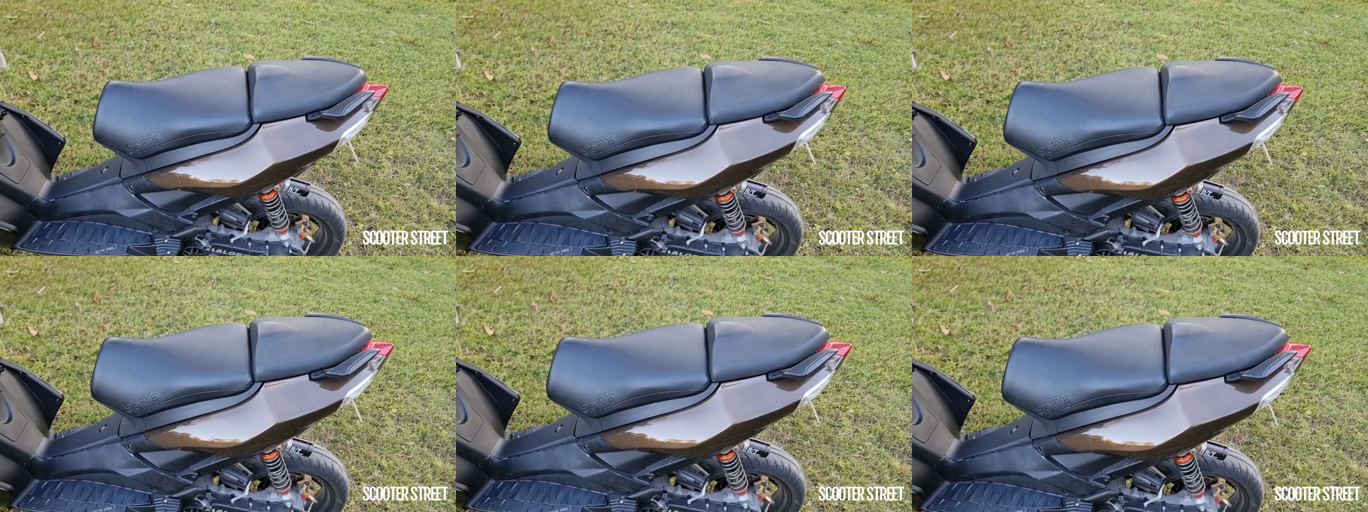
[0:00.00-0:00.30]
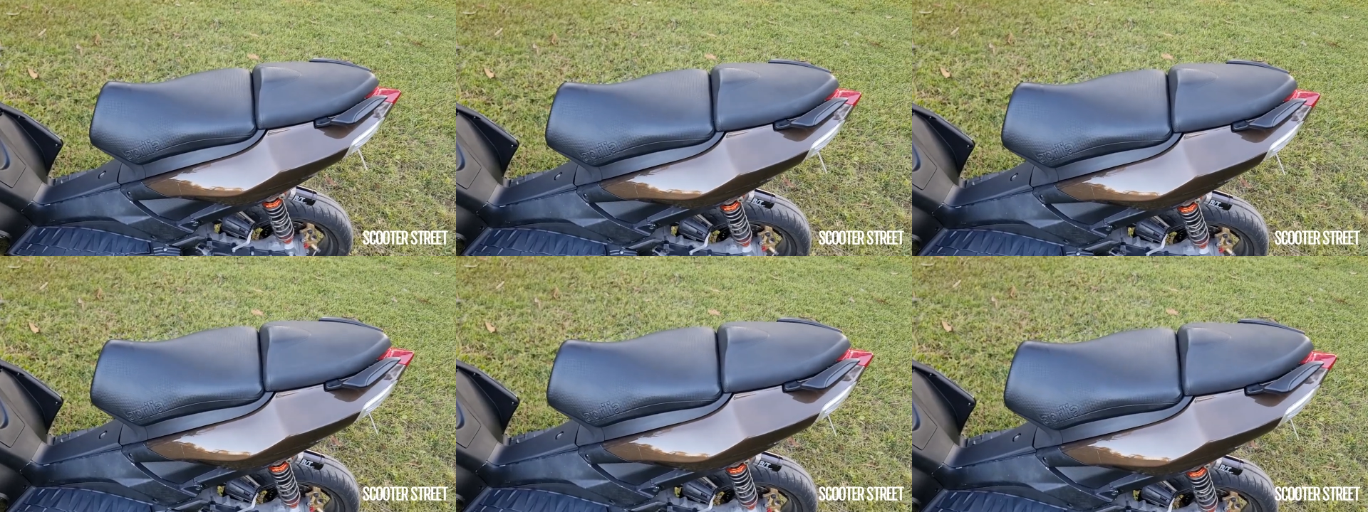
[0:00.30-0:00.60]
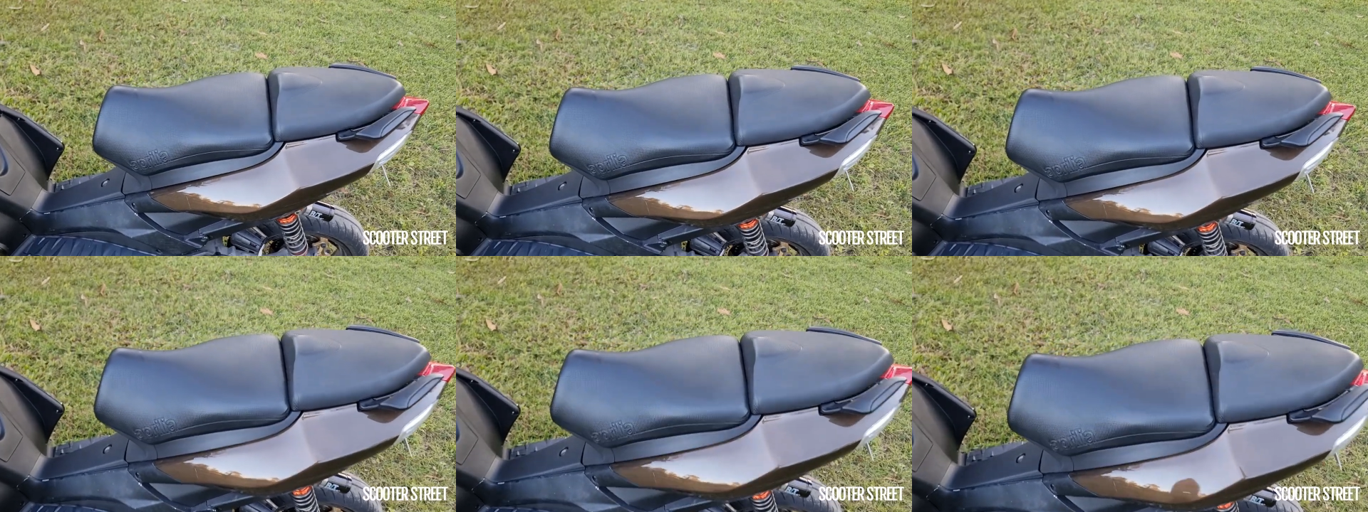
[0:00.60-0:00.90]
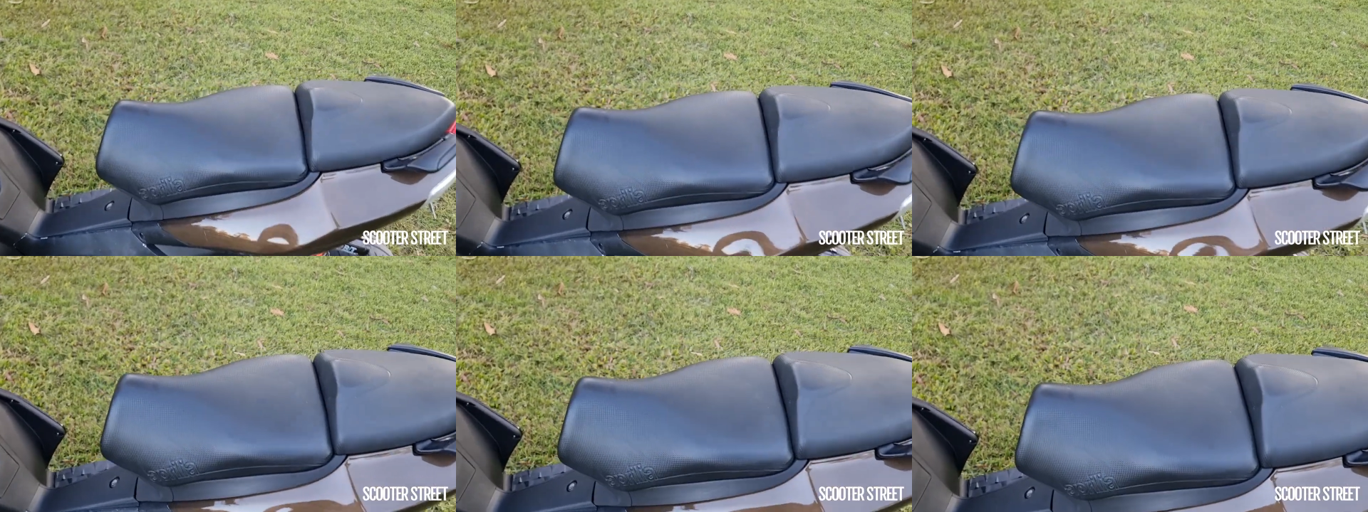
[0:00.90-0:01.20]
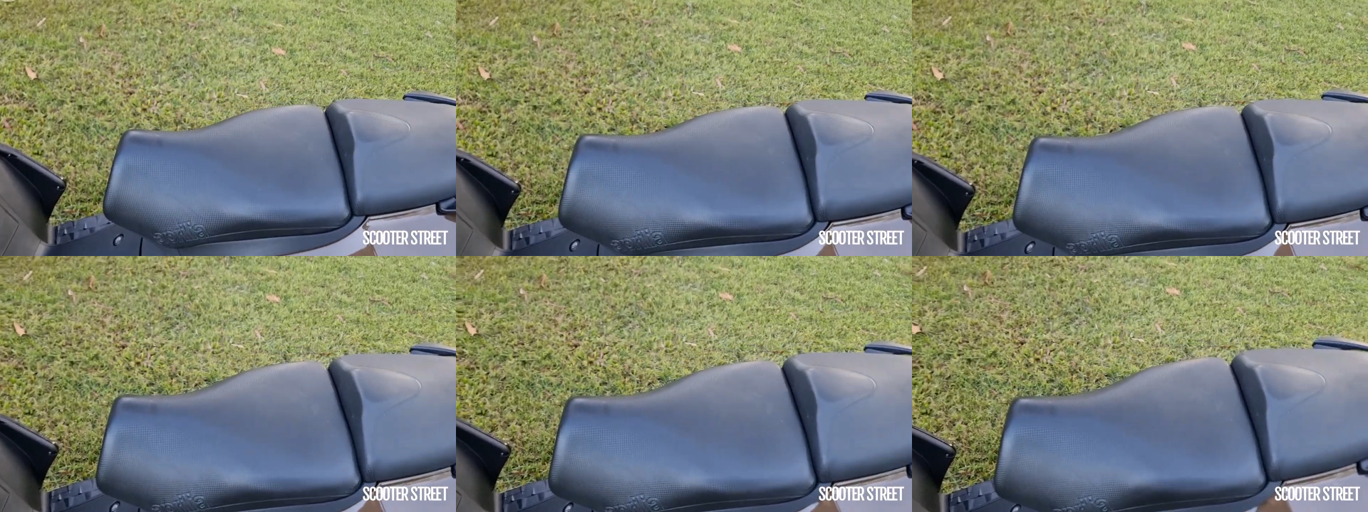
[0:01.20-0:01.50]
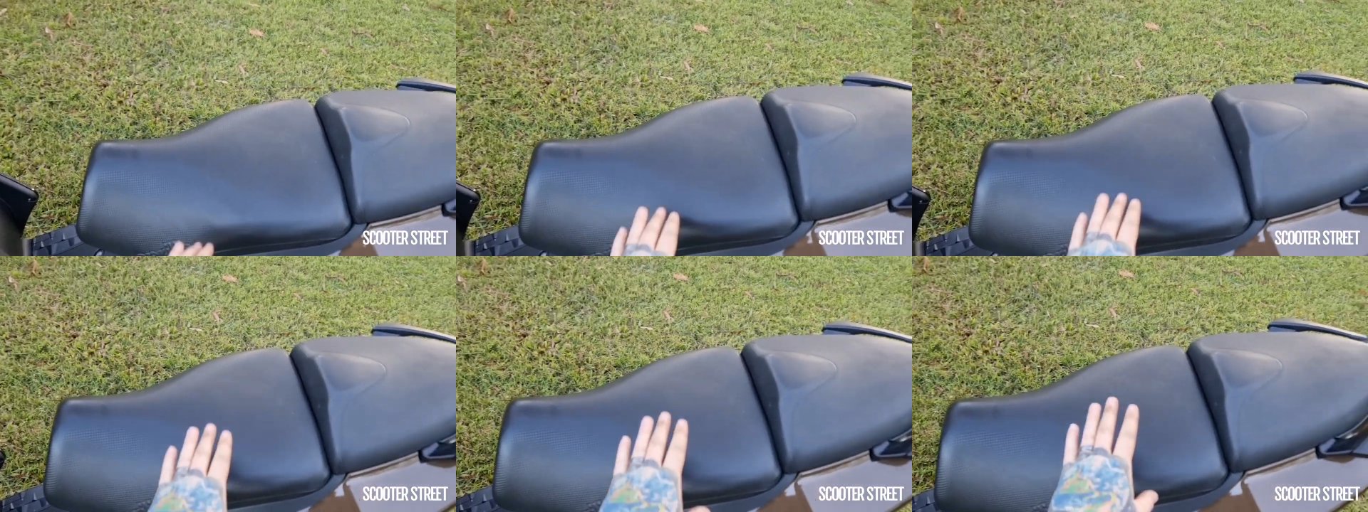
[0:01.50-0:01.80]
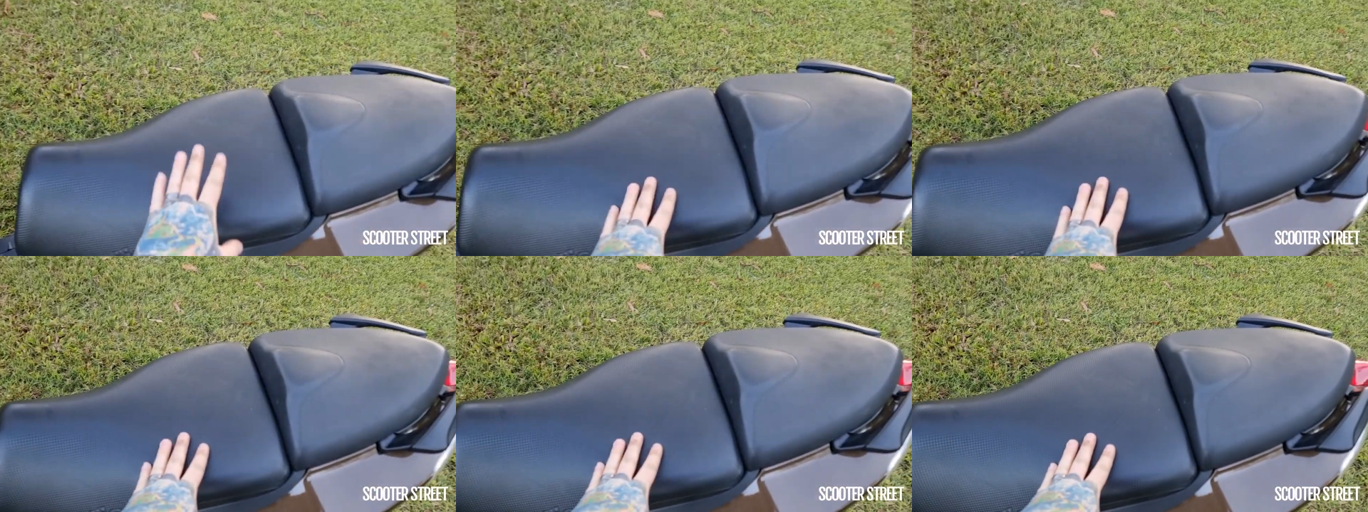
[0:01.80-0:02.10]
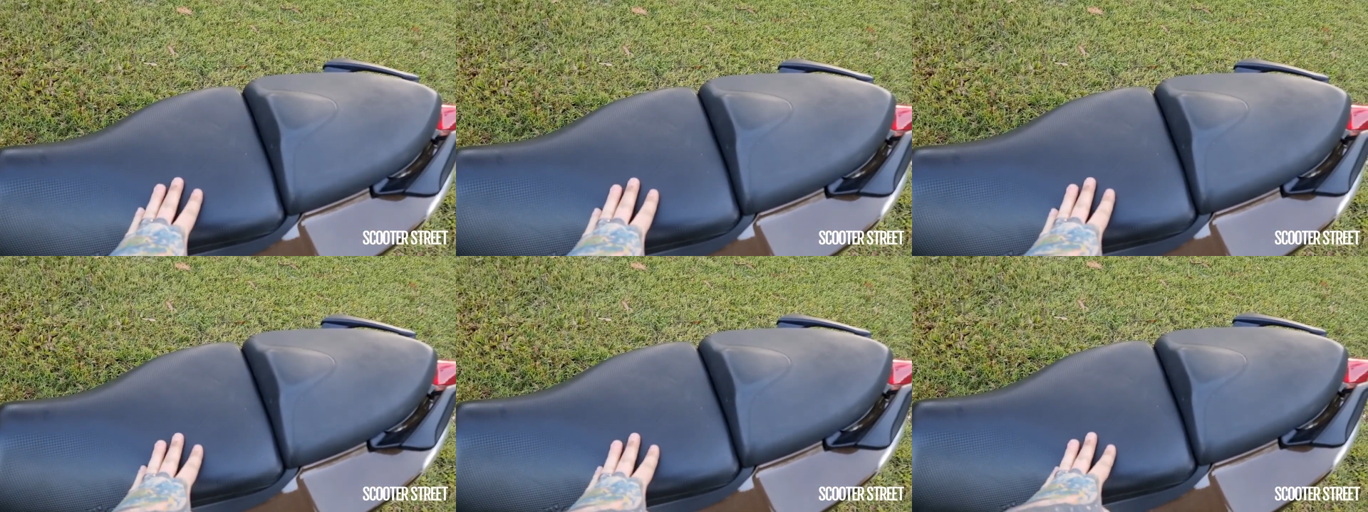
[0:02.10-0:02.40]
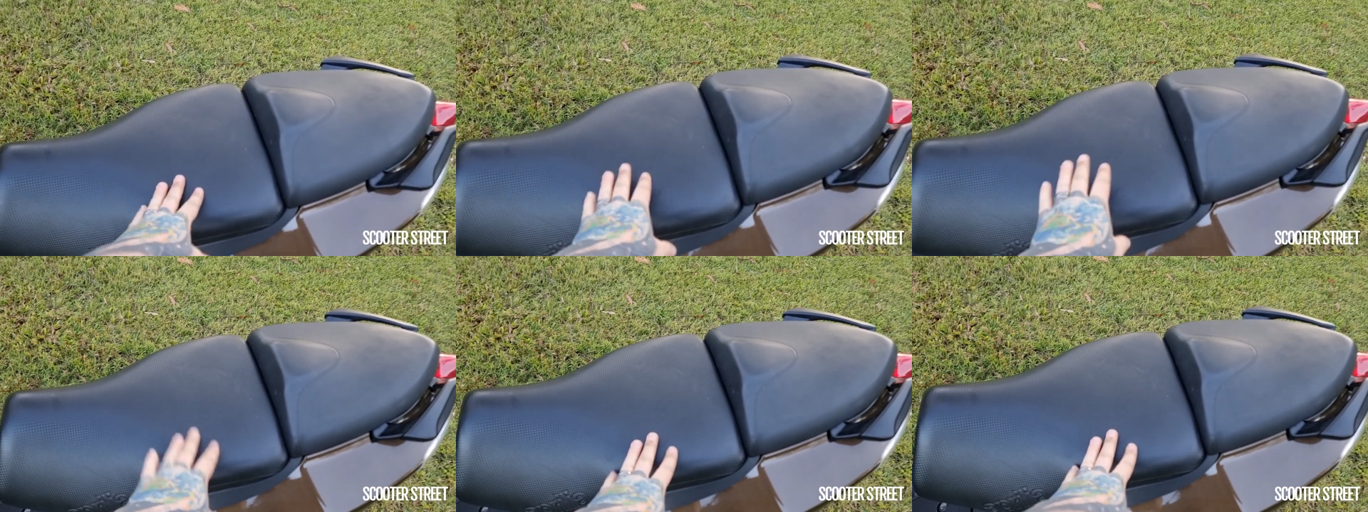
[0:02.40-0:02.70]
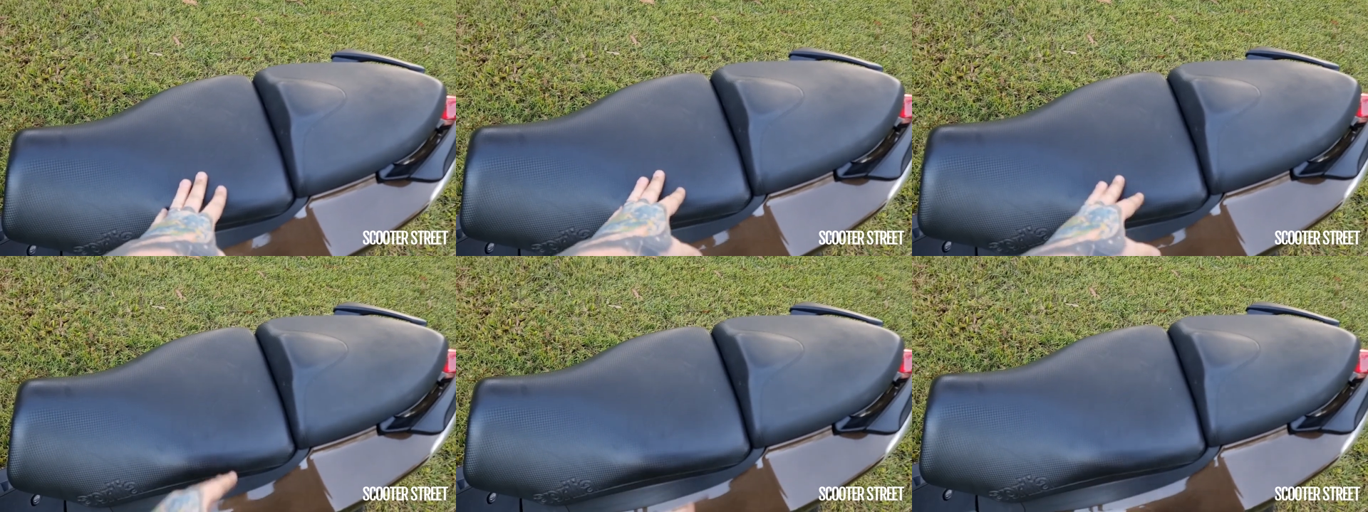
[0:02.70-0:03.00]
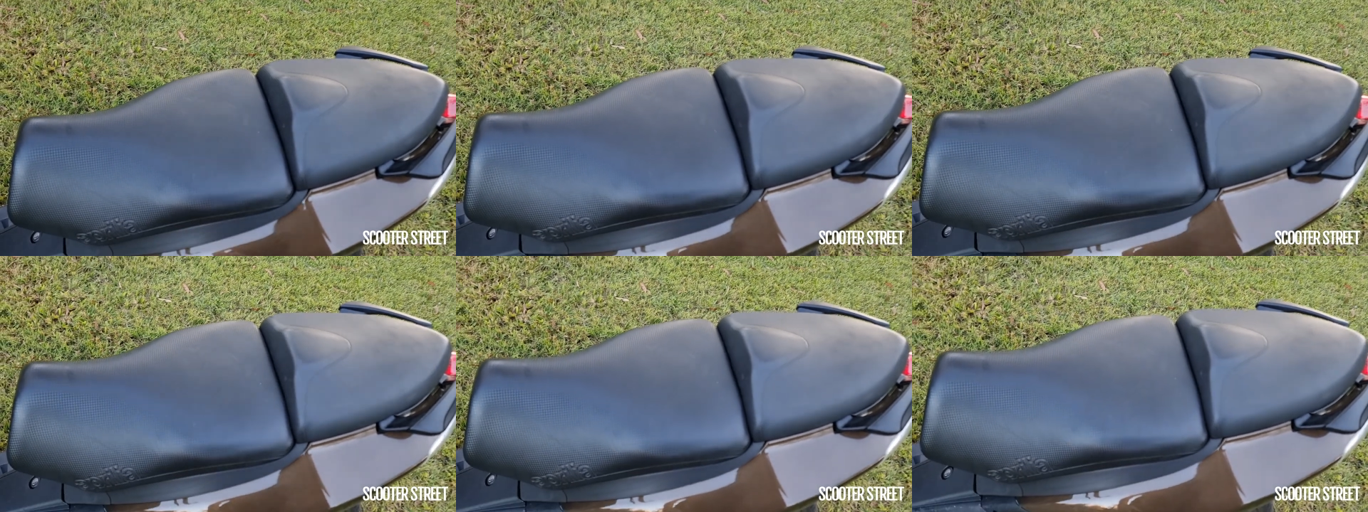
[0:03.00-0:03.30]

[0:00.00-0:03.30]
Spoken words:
No face is visible, so there are no lips to read.